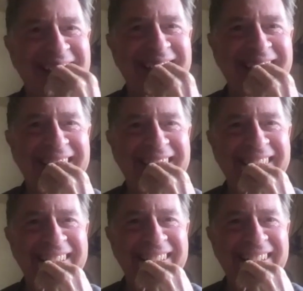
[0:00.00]

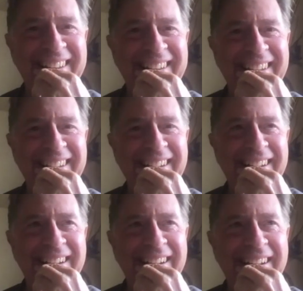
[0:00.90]

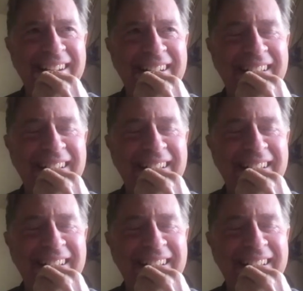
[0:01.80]
No one is speaking in this clip.